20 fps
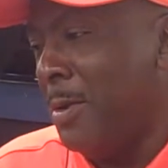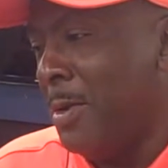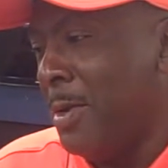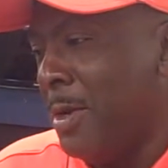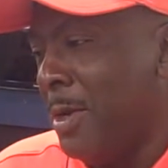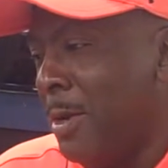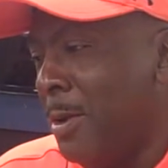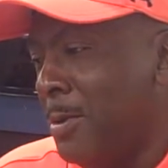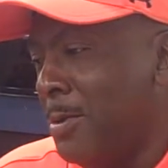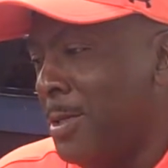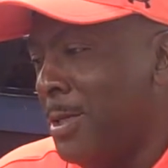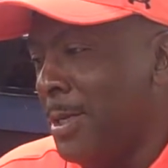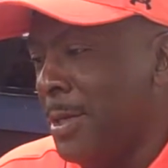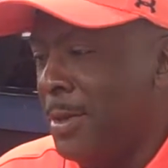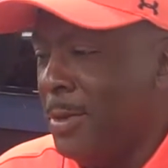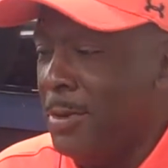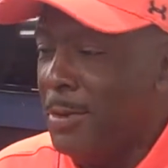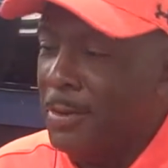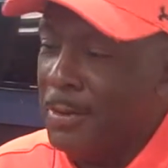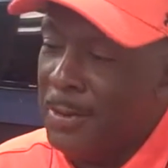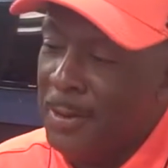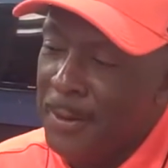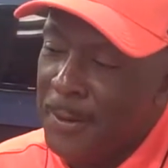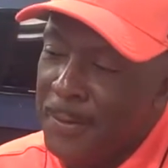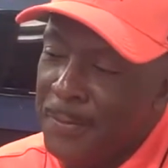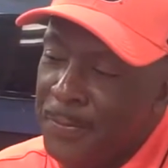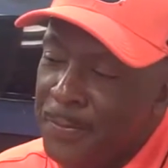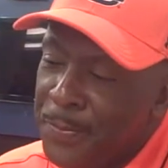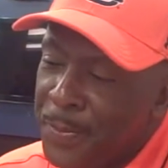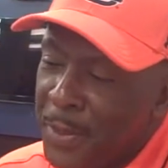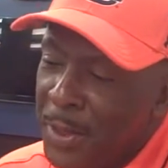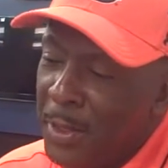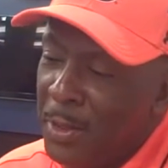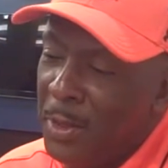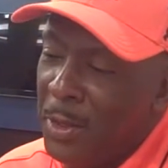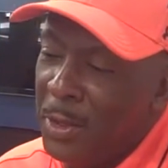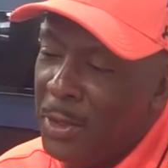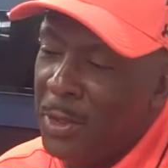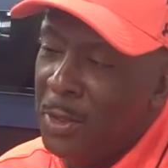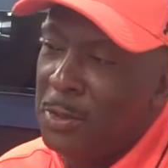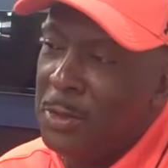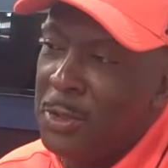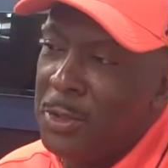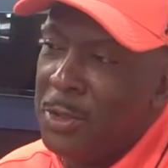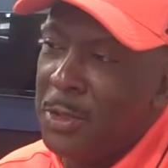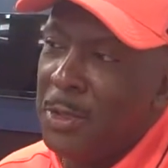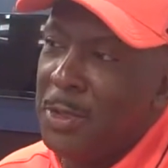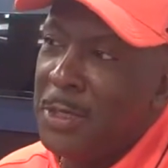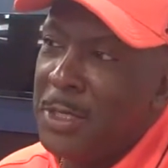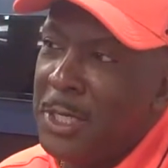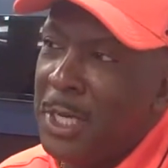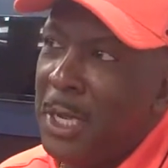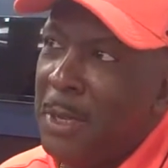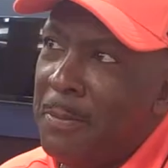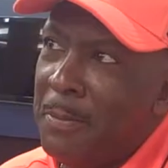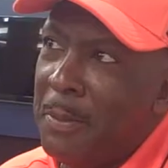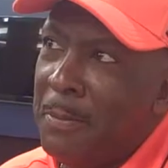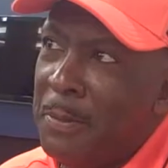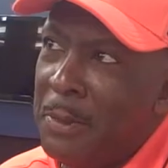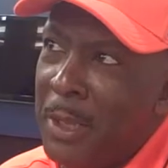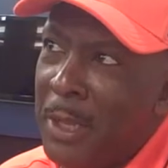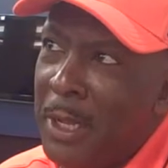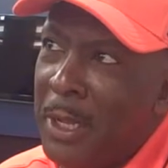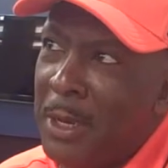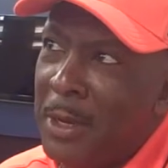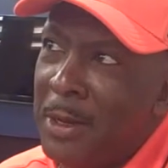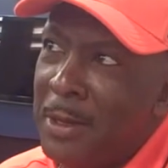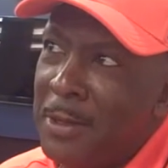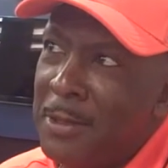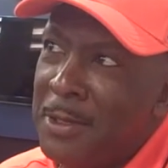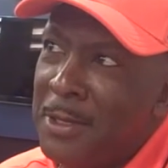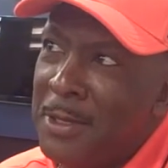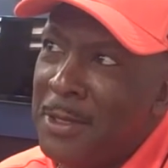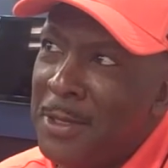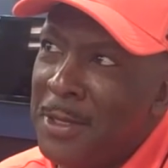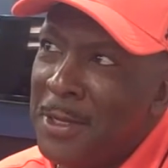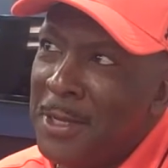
coach and you coach certain type of players.